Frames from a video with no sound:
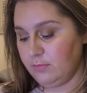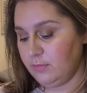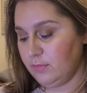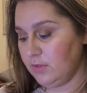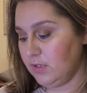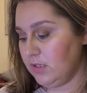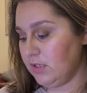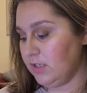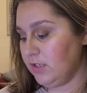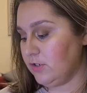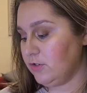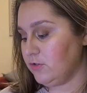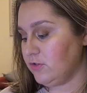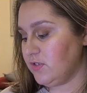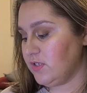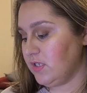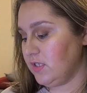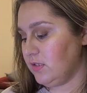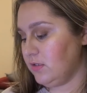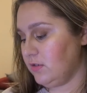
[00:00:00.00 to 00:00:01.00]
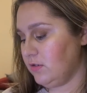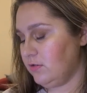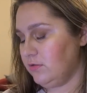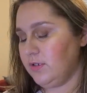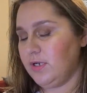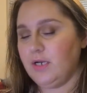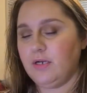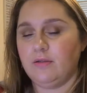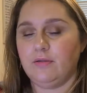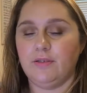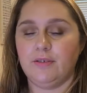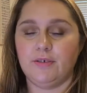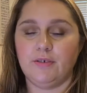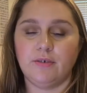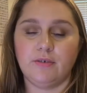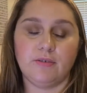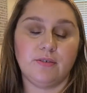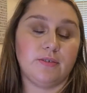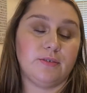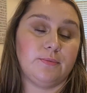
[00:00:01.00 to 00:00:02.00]
glitters in there. Not
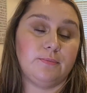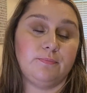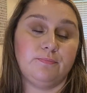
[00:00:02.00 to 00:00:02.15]
glitters.